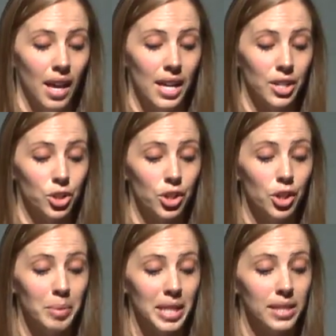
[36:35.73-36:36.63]
It is
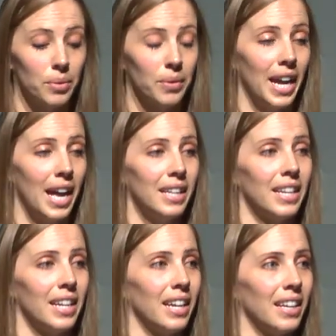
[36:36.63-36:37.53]
true because the
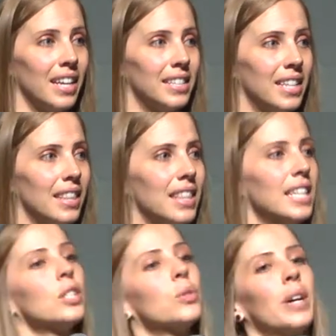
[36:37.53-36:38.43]
reality is that
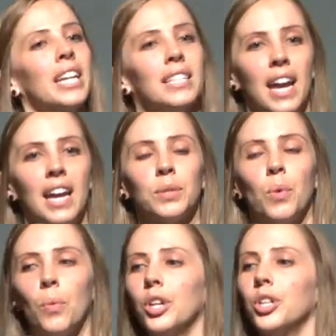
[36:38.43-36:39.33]
this is what it takes.
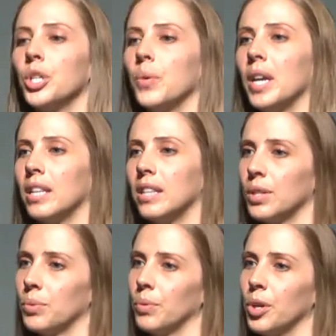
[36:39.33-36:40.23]
What we're doing in
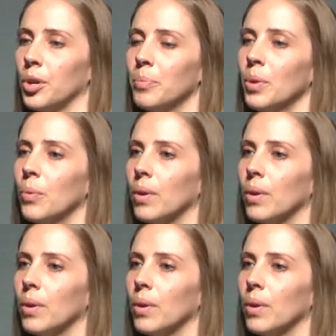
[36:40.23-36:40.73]
this room,